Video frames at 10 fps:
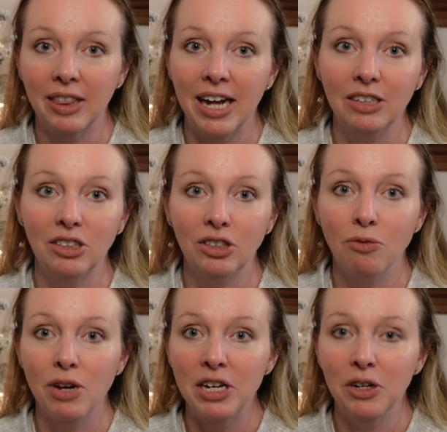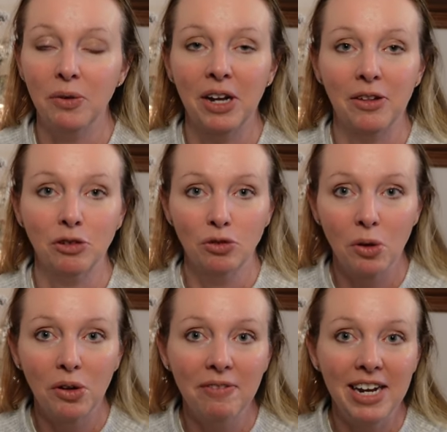I'd like to redo another
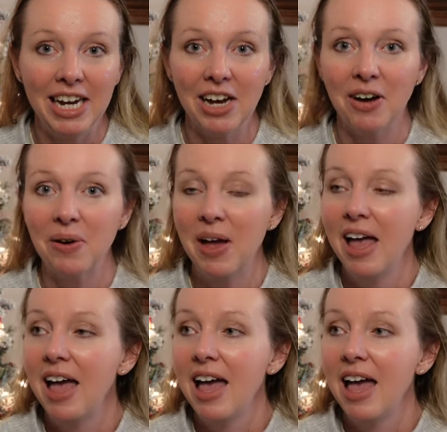stroller video.